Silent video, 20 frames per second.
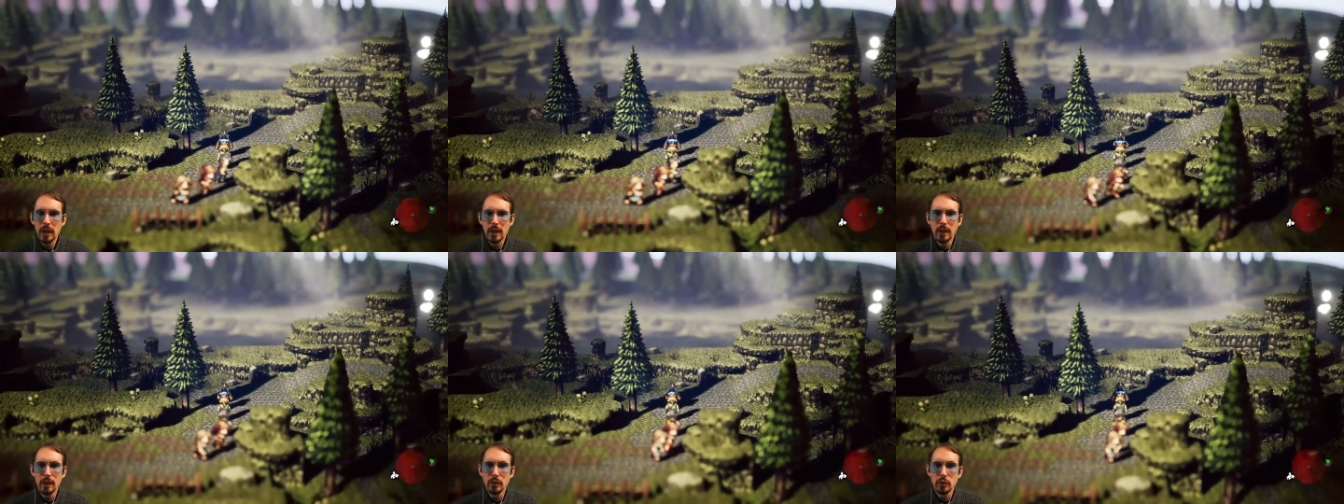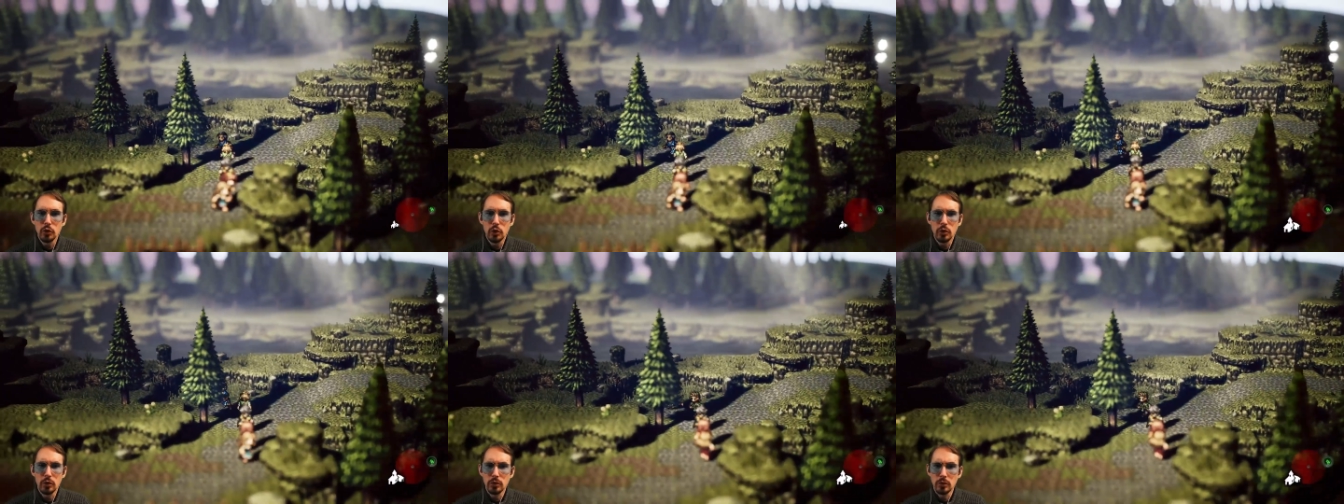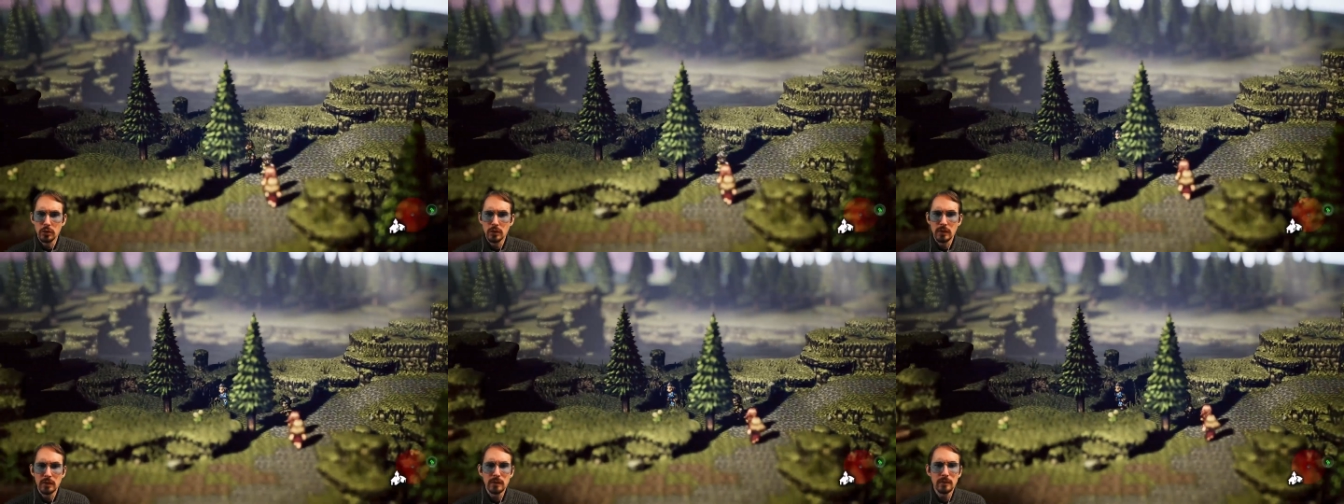
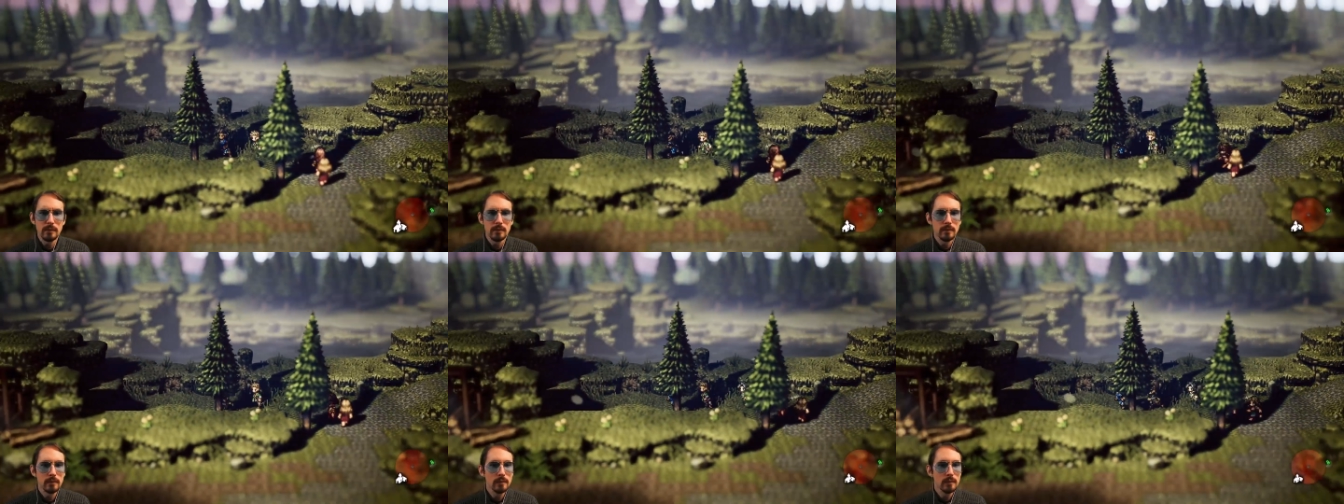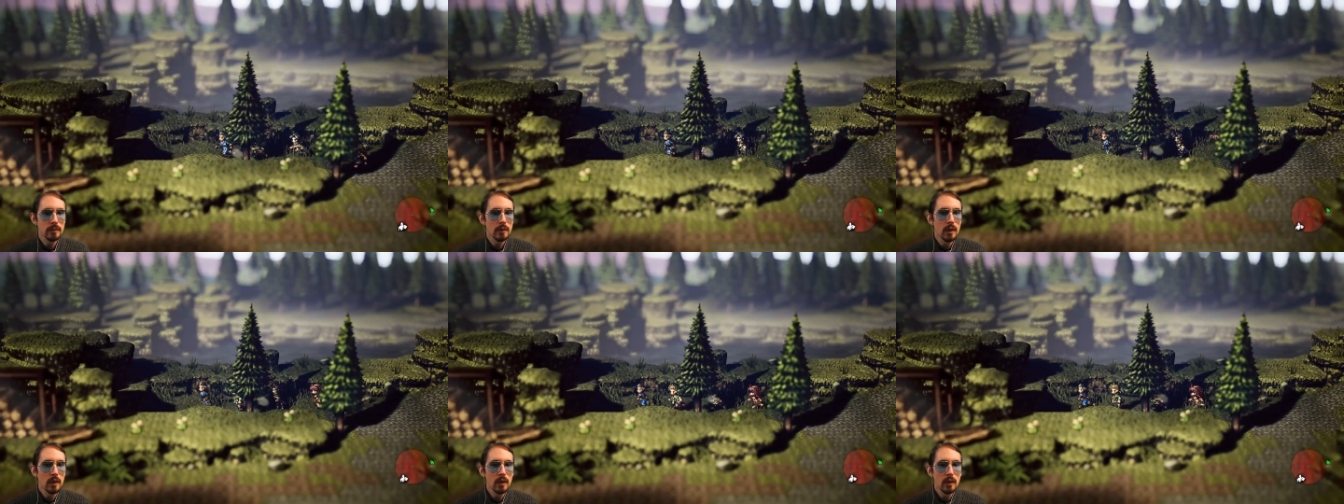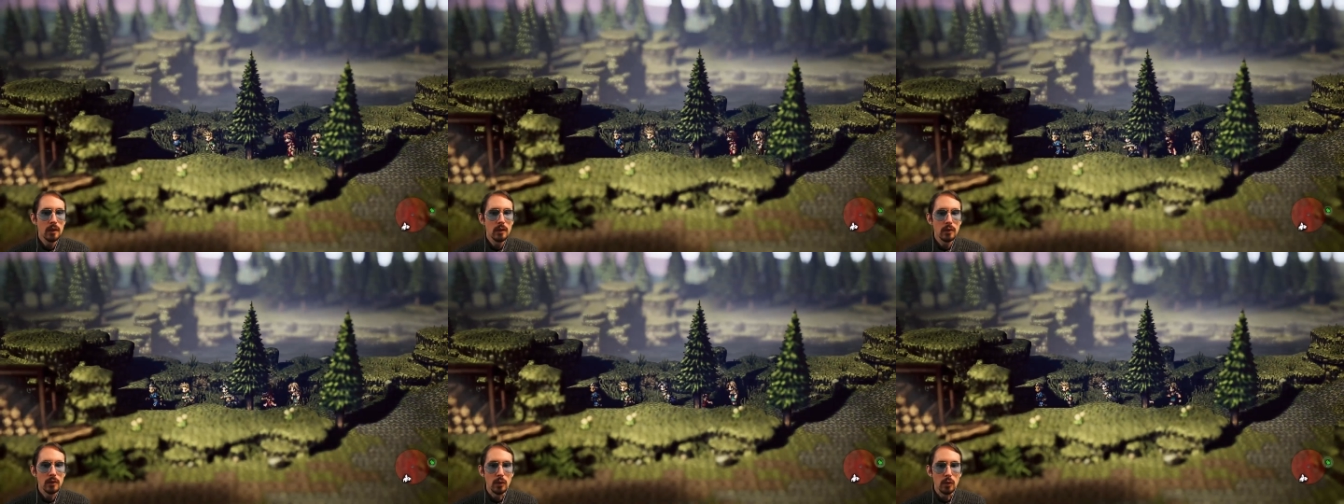danger.
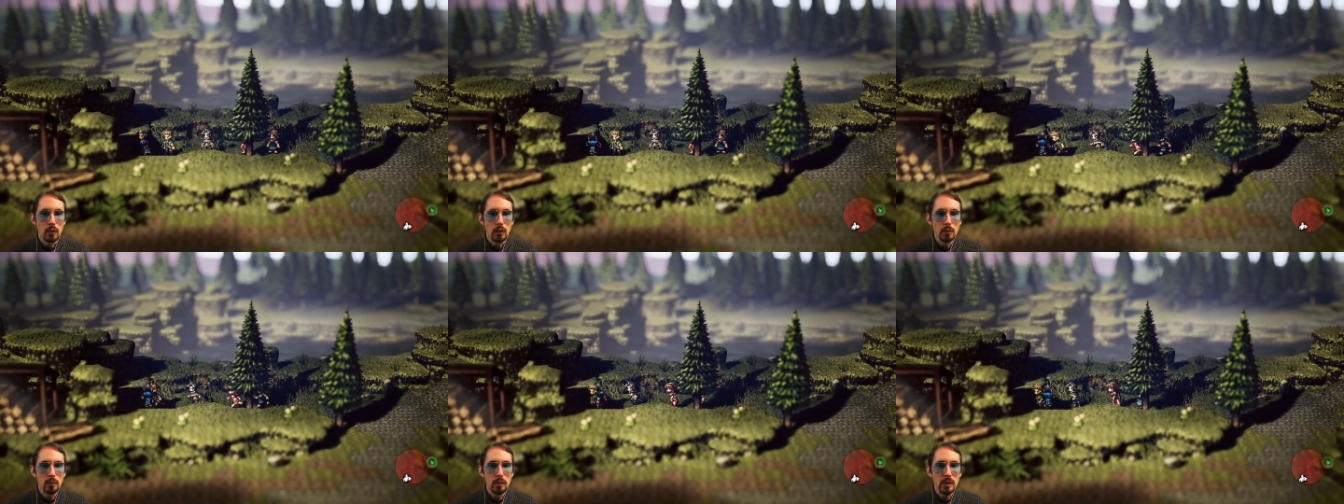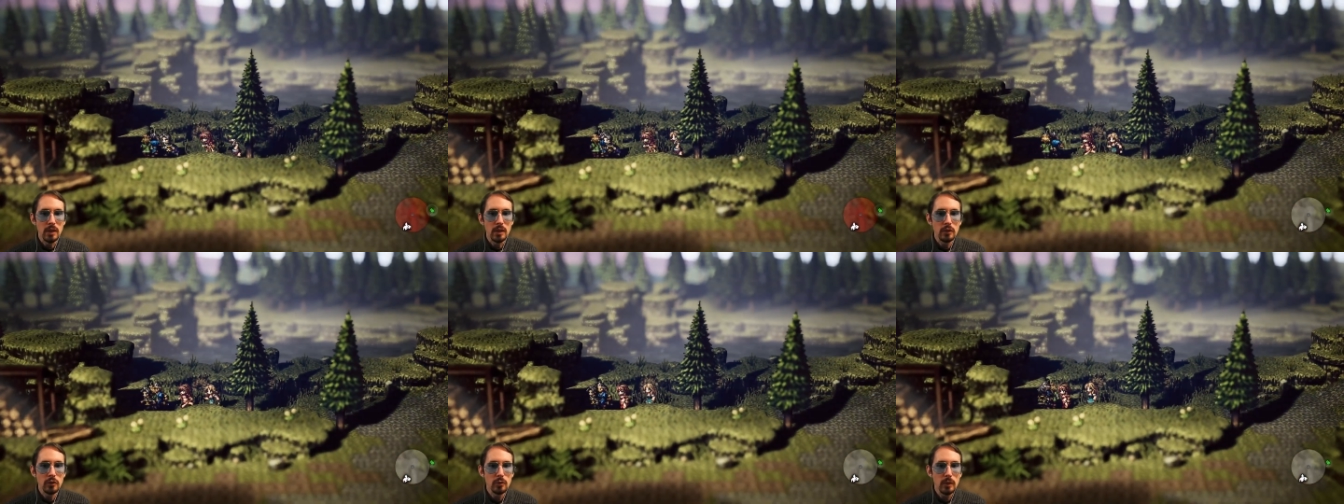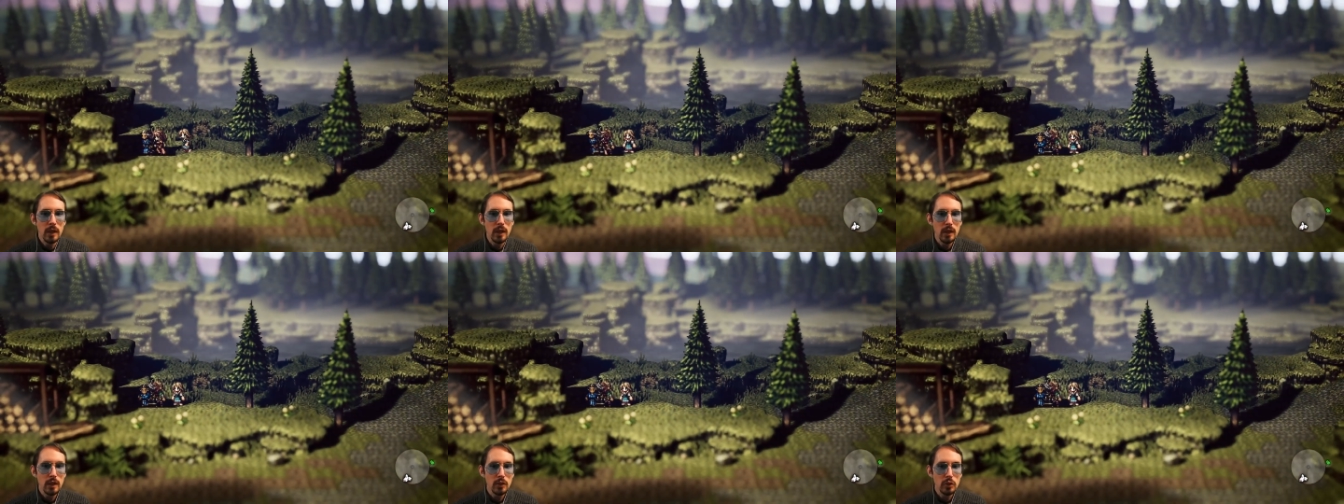Don't be a
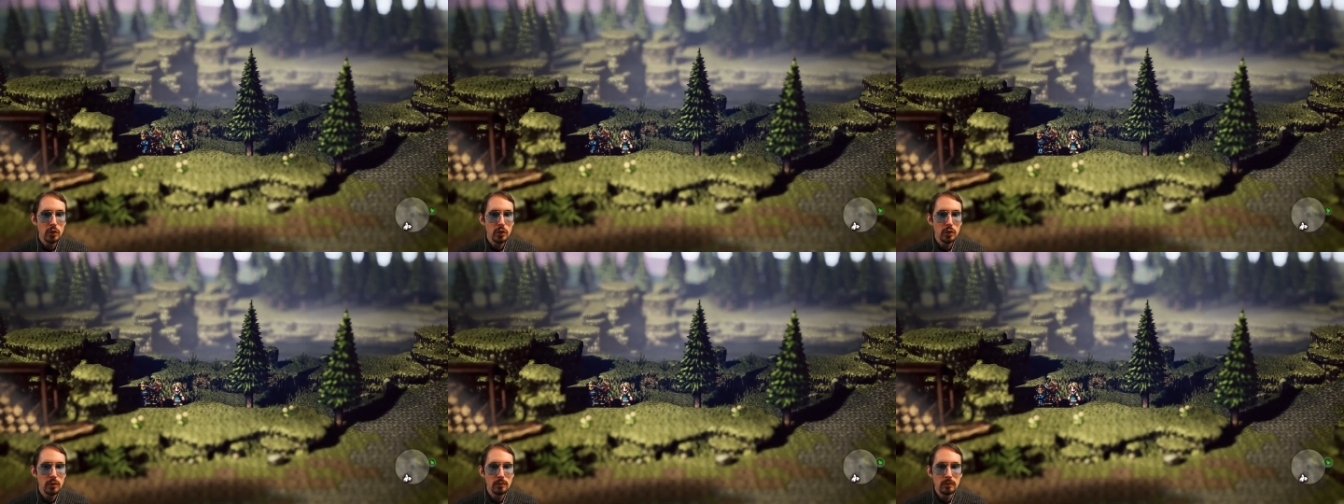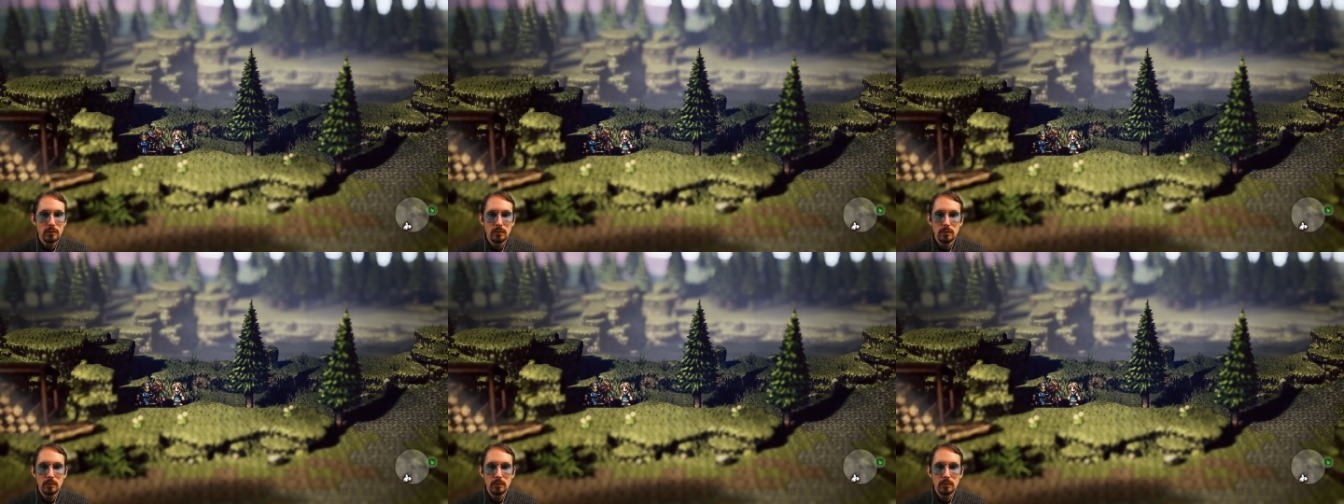stranger.